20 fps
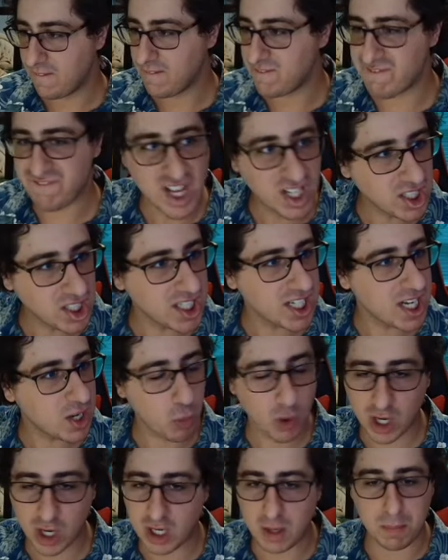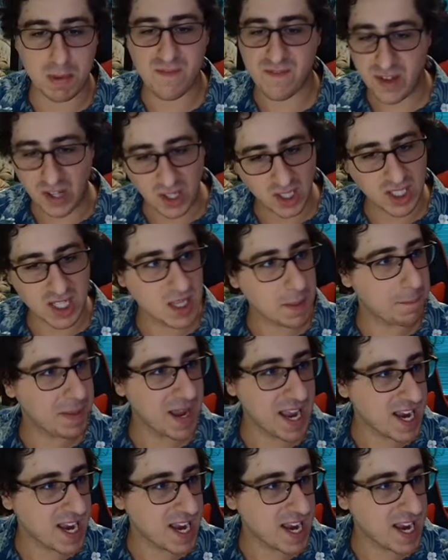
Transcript: Filling it, we're going to be filling in the